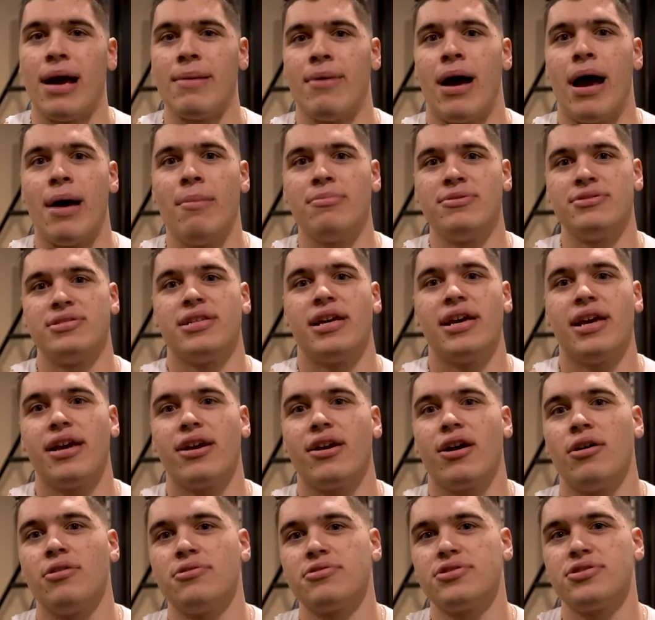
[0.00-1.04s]
I'm saying
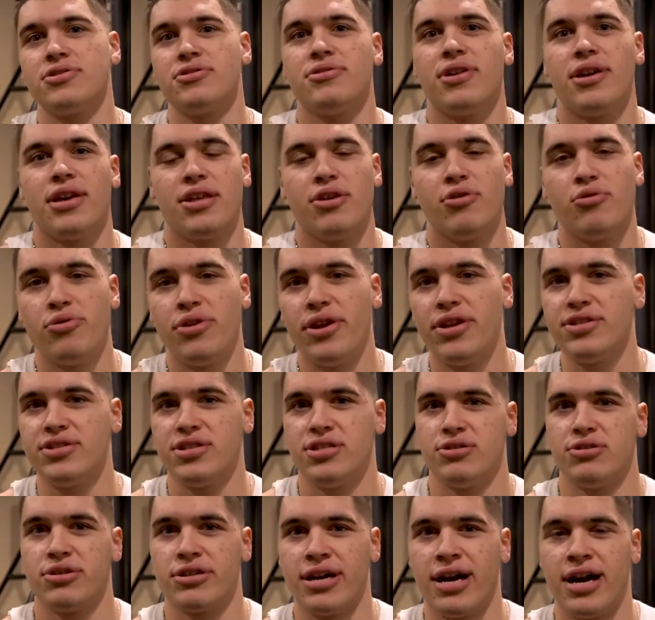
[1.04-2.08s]
also that you need to
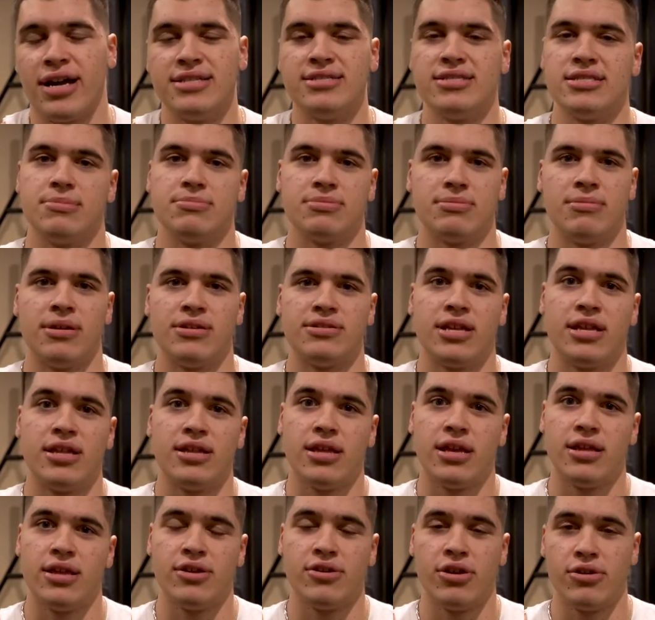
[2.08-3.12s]
know the concepts. I'm not saying
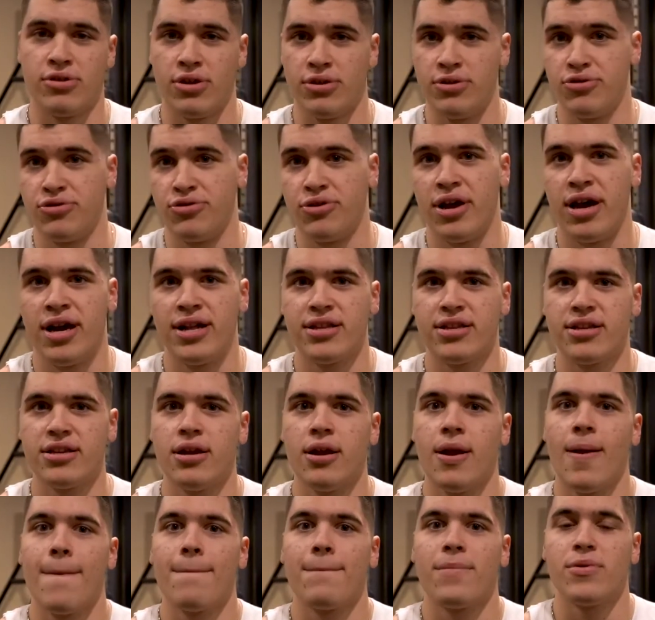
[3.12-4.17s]
that you do not
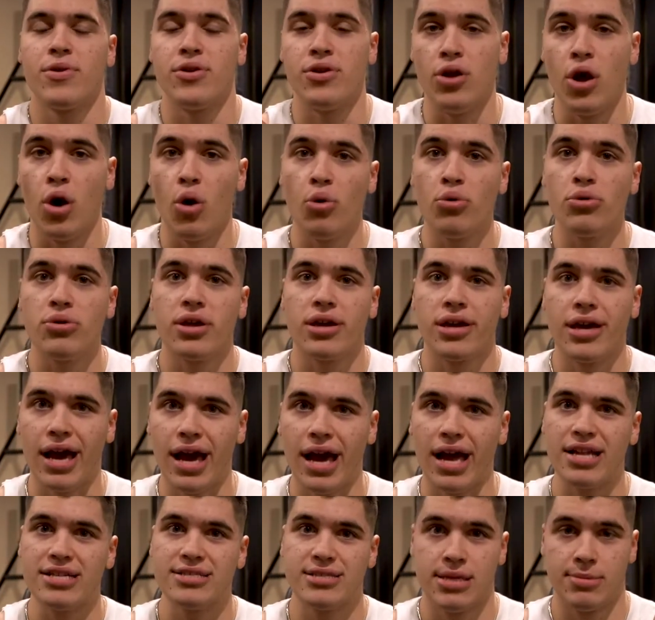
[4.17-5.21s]
know the
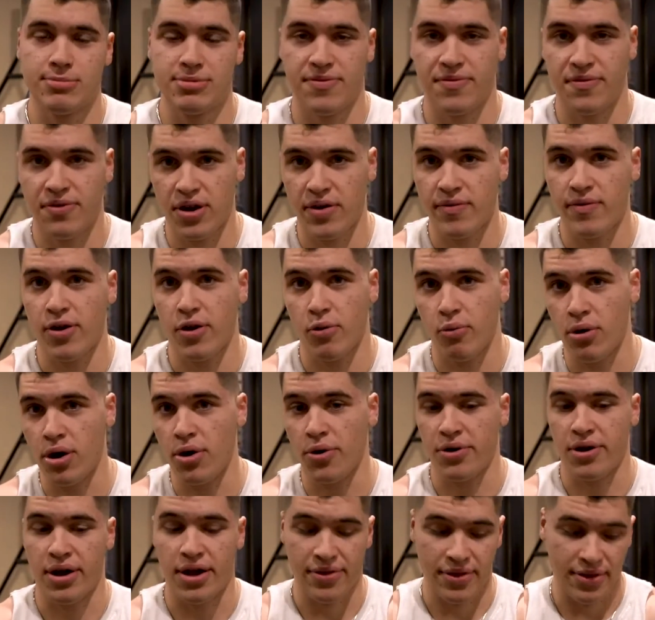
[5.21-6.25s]
concepts very well.
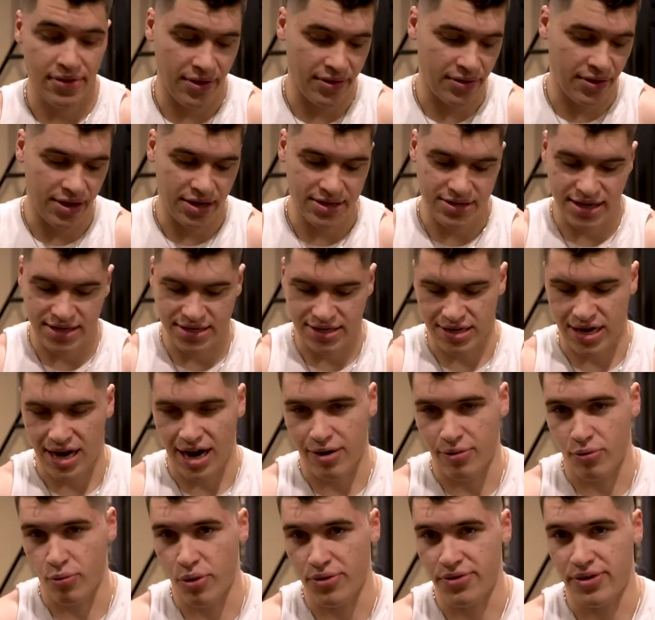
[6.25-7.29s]
Okay, that's
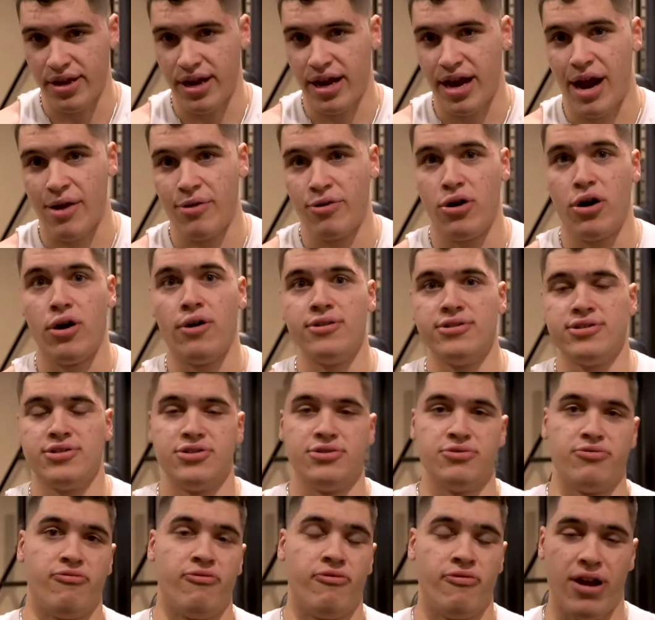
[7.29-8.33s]
one thing I would
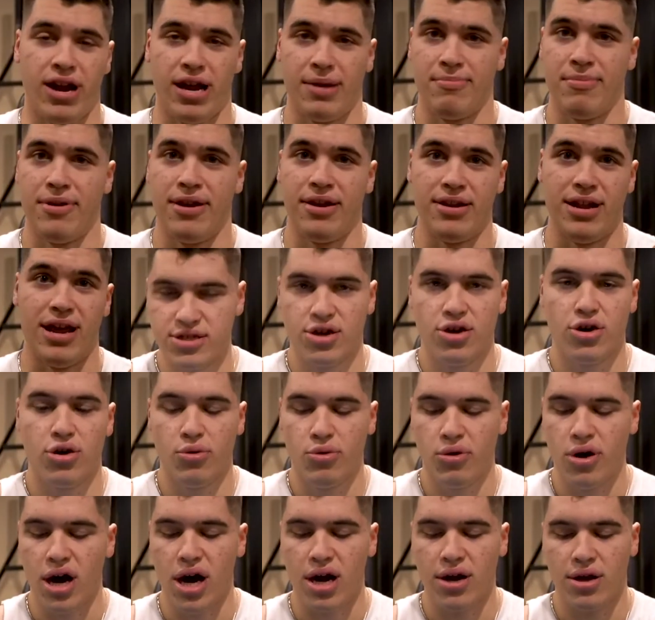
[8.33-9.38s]
also recommend.
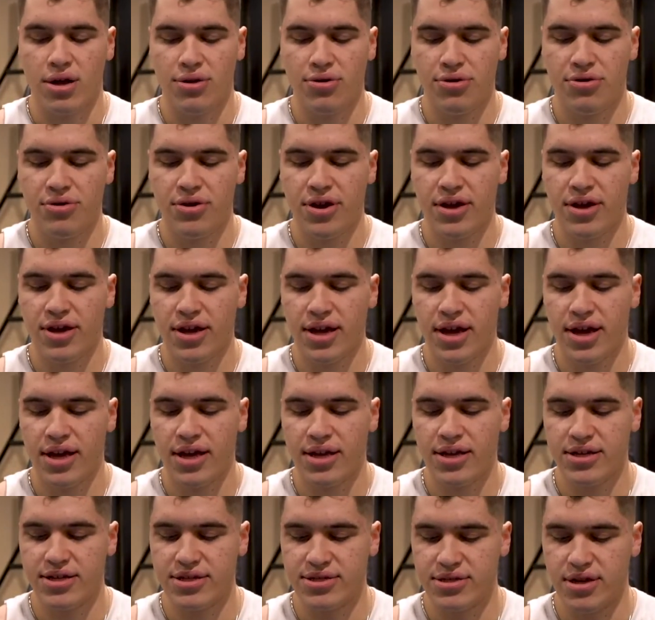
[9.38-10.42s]
So another thing
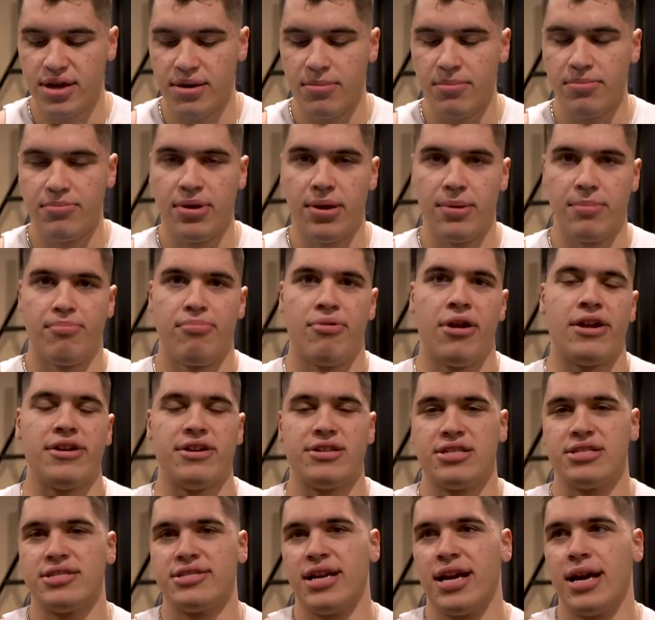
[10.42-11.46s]
is the practice
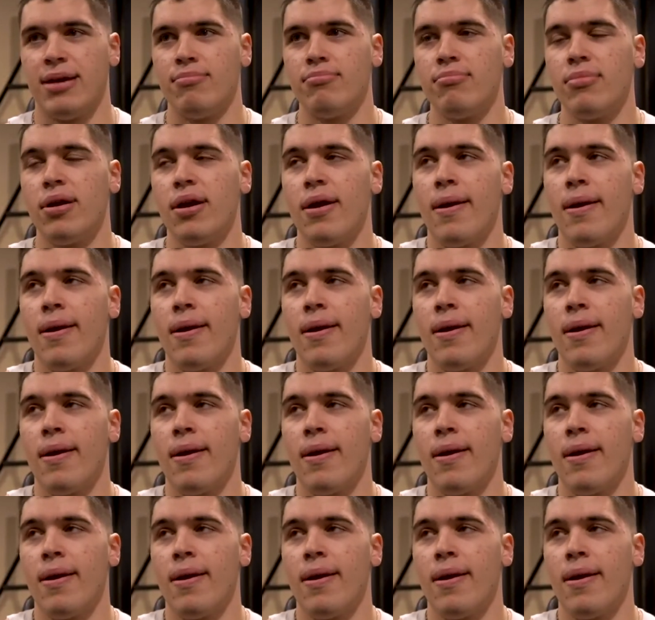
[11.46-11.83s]
exam.